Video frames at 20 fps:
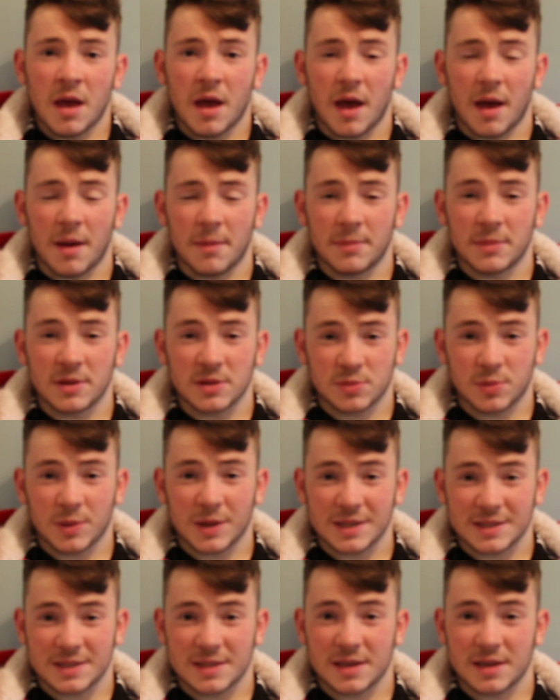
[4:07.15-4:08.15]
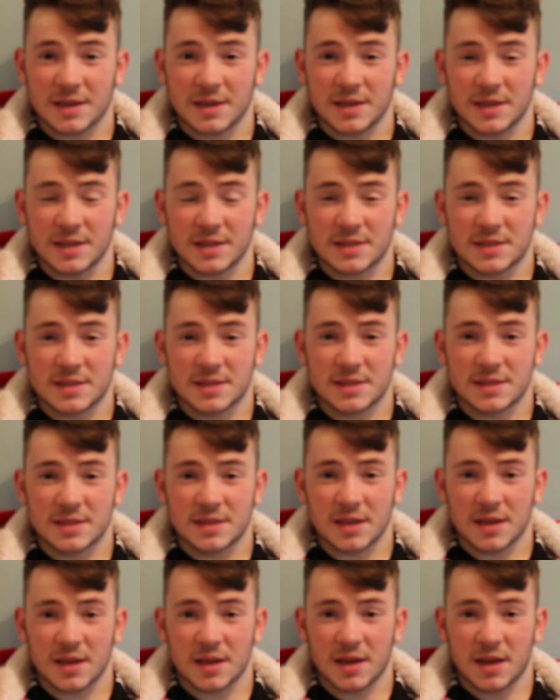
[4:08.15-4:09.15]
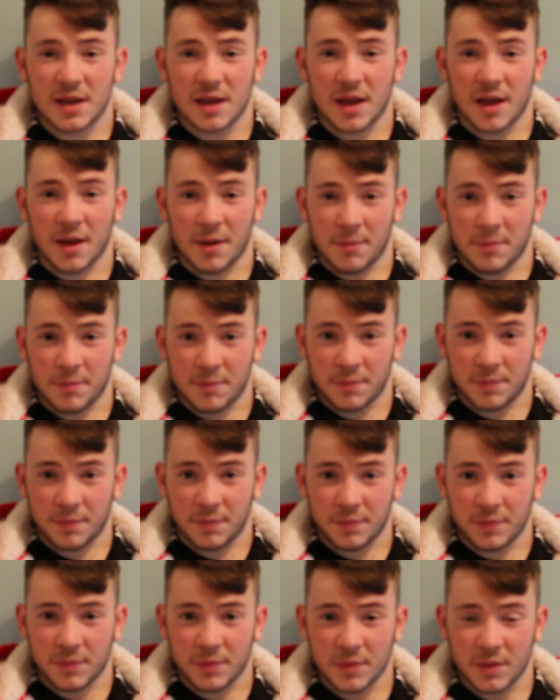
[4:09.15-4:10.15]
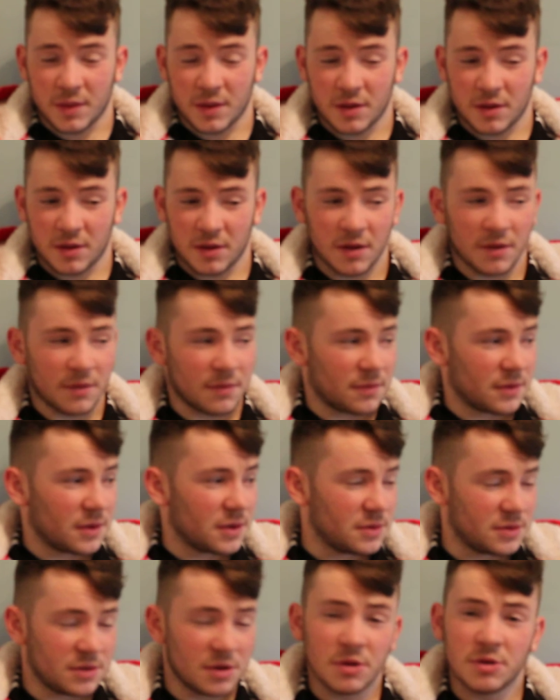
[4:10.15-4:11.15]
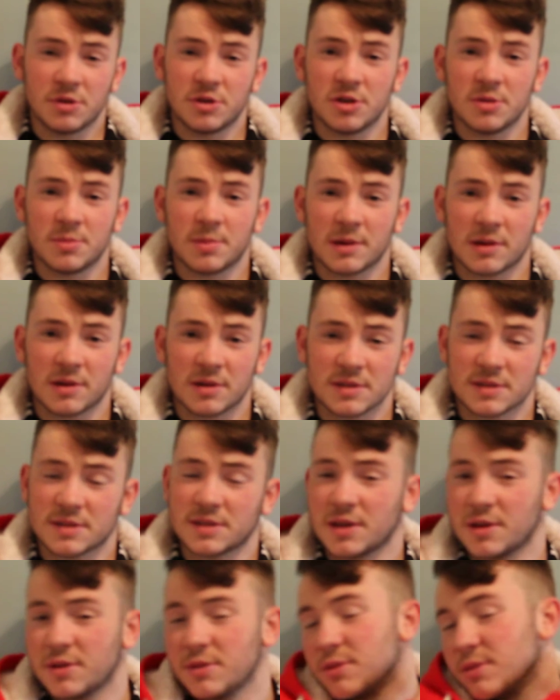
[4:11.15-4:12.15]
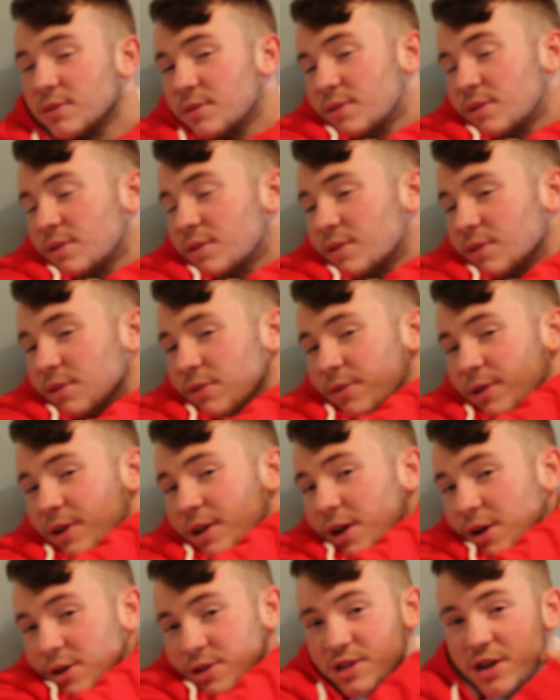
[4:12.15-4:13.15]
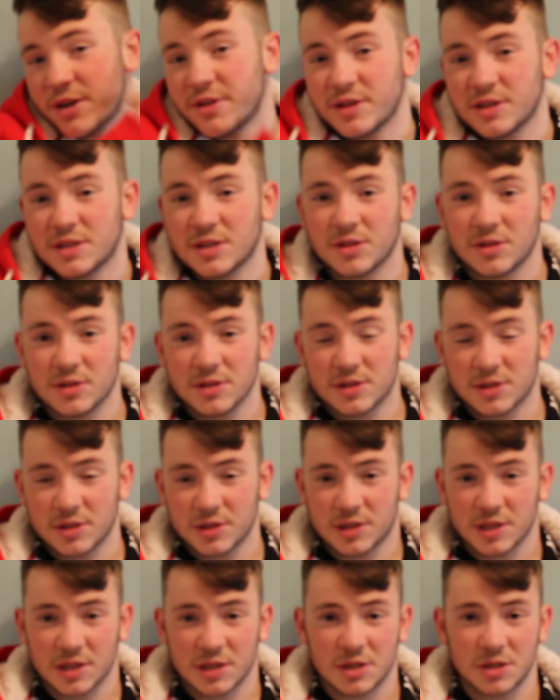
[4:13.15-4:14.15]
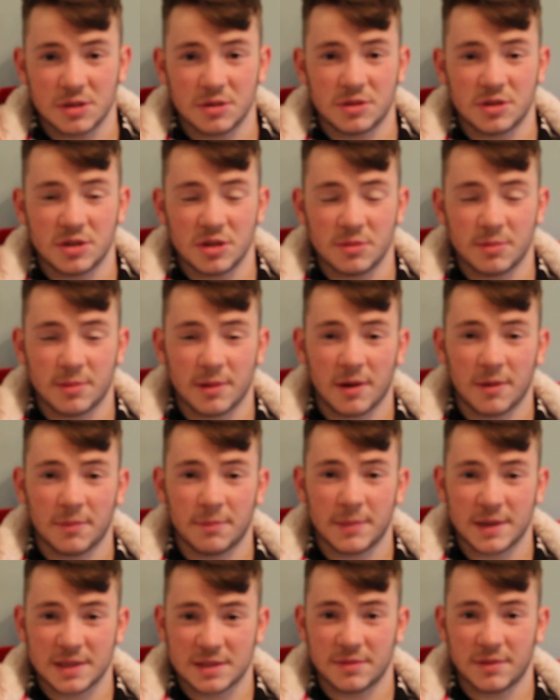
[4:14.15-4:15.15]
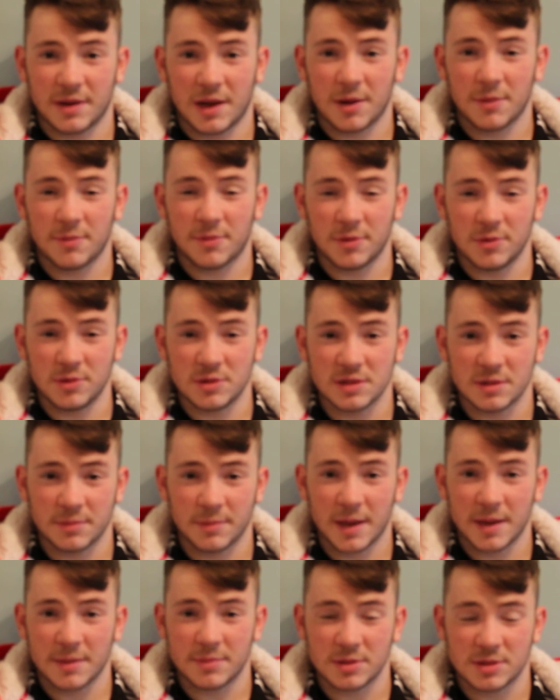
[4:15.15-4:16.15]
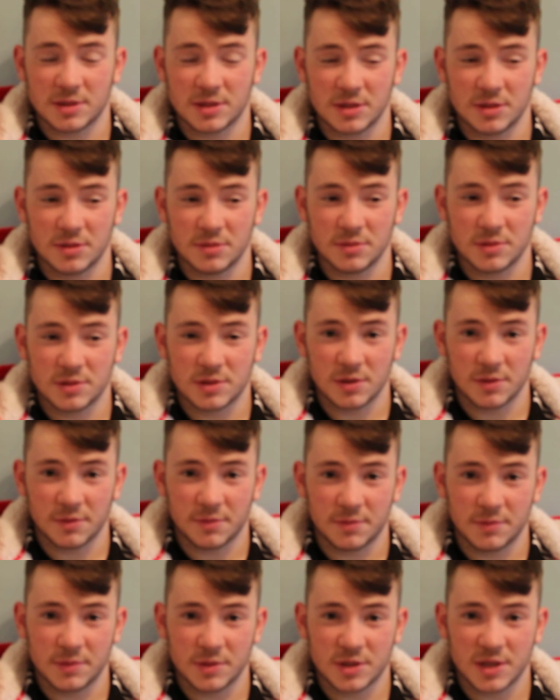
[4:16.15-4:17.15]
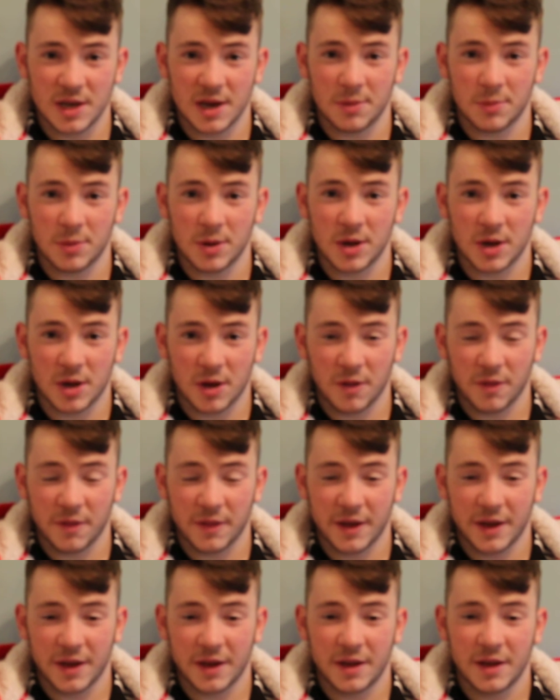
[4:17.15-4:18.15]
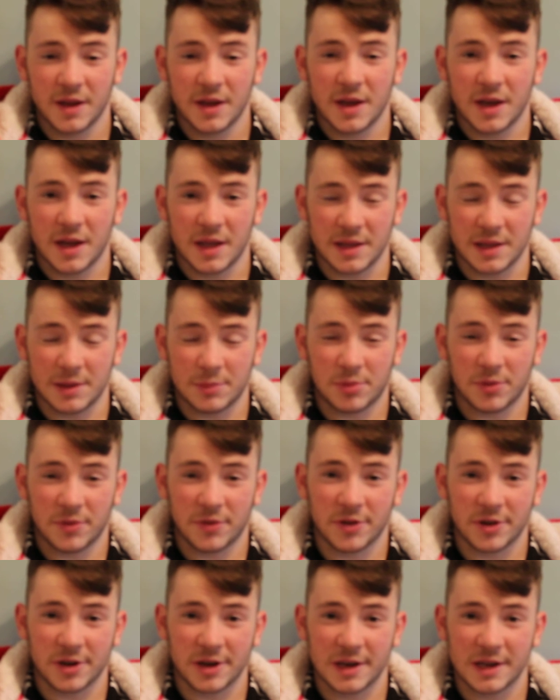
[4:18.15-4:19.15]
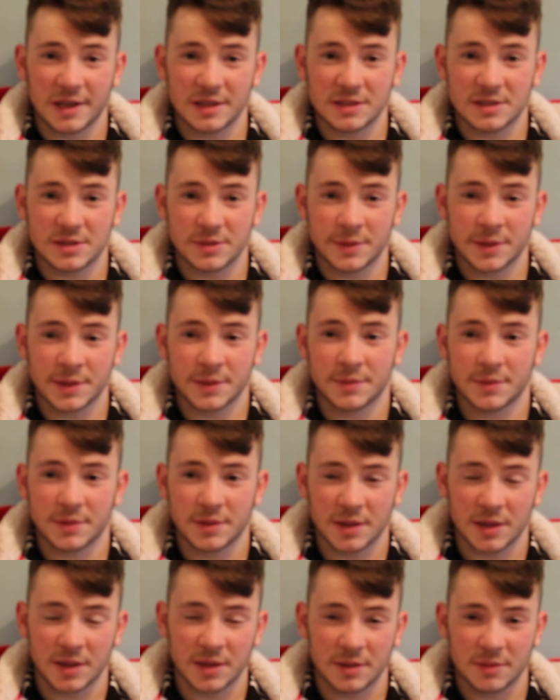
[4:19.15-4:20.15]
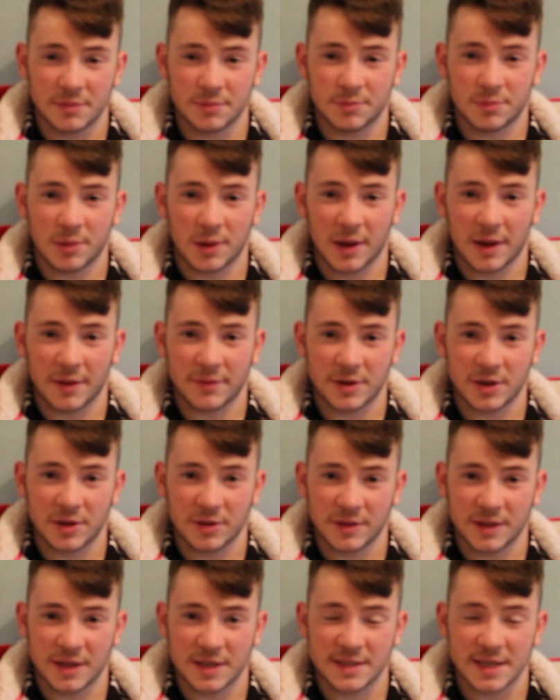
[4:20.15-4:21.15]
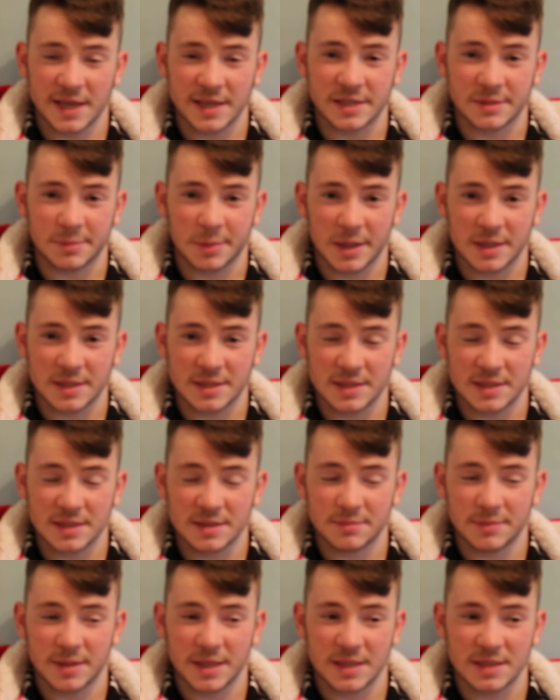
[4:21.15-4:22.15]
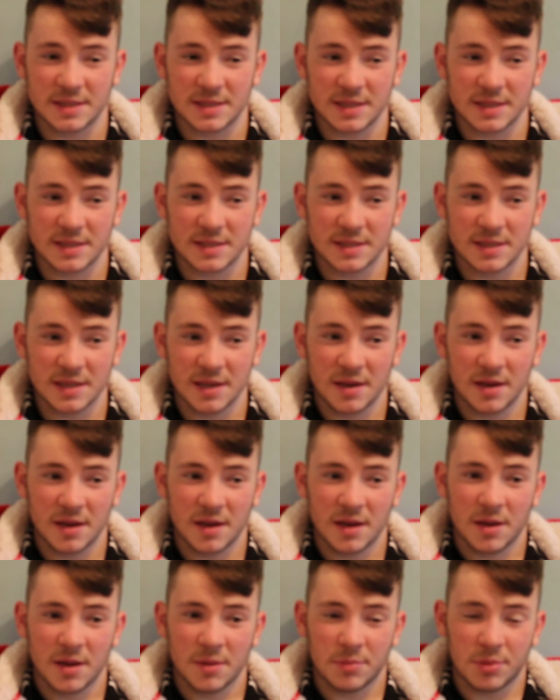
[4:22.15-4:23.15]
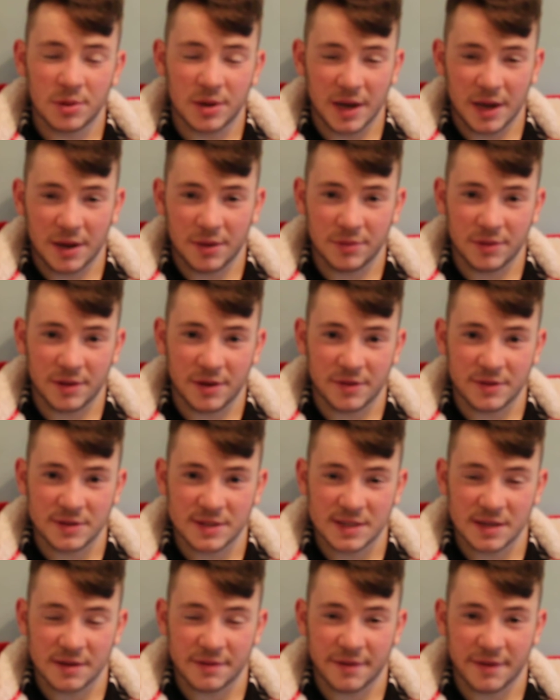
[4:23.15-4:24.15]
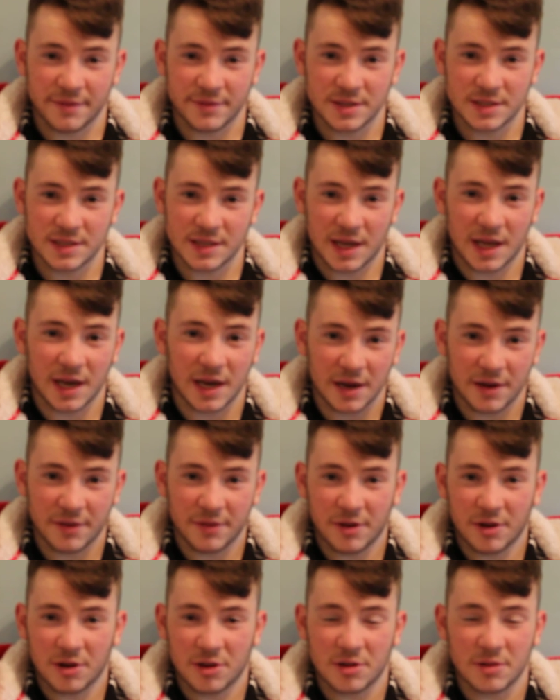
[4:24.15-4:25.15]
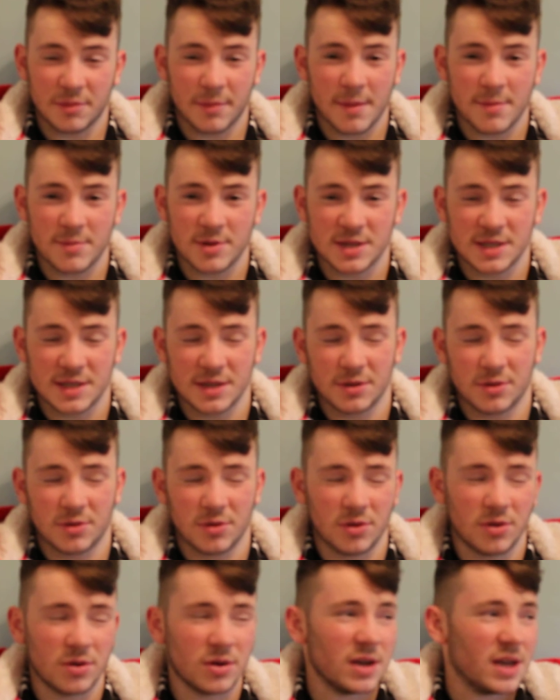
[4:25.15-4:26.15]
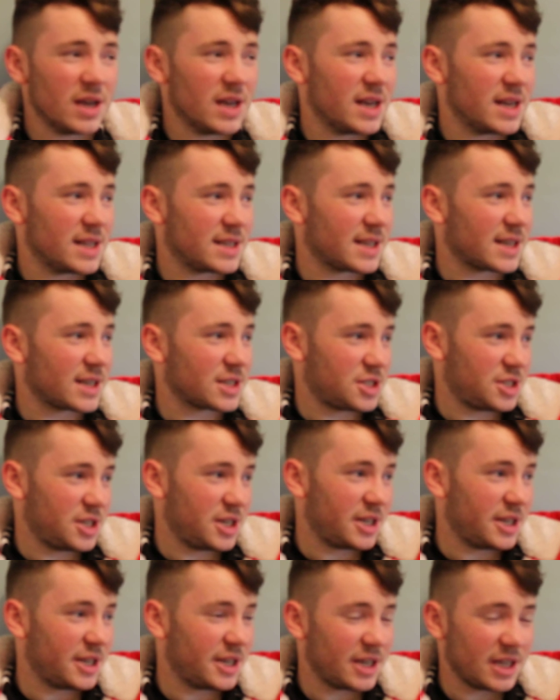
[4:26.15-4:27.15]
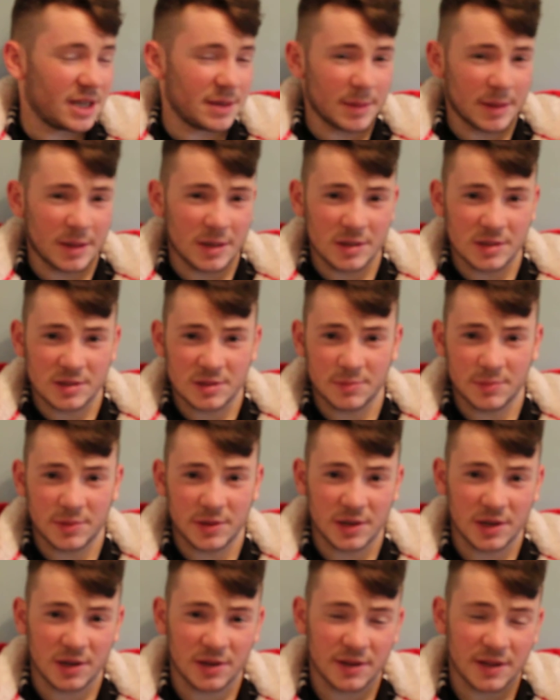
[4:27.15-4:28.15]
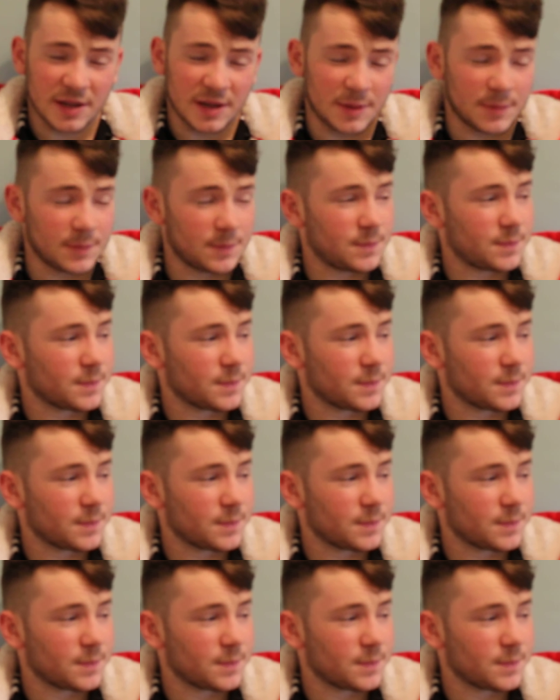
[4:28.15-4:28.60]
As well as that, it's I've used YouTube a lot, so video sharing sites such as YouTube are massively helpful because I'm able to sort of share work on there and then provide a link to it, and by having it on that database it means it's put it out there instead of having to hand it around on a memory stick or attachment in an email or something like that.